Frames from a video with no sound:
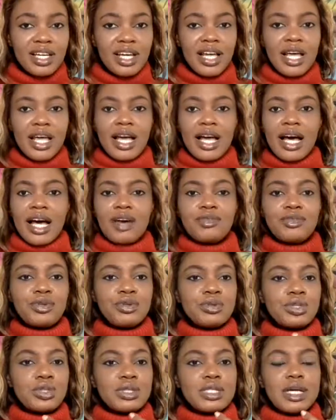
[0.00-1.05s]
Have you thought
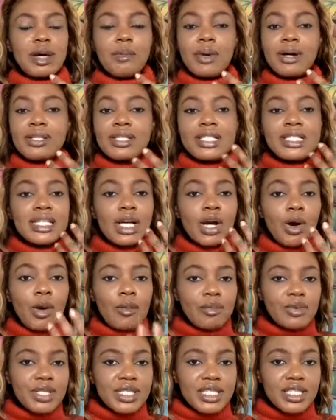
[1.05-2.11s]
about the
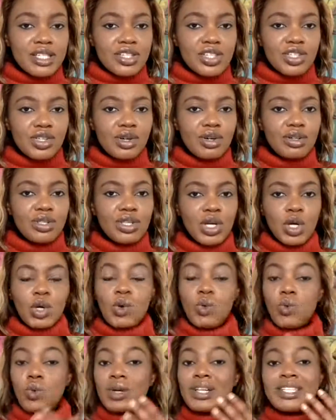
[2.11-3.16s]
competition?
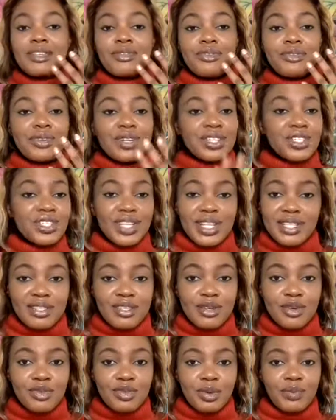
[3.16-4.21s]
What differentiates you
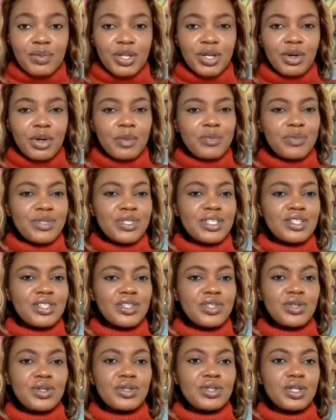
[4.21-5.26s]
from the
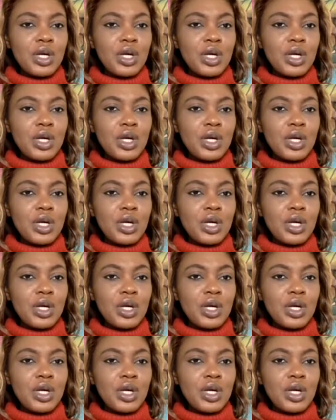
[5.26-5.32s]
competition?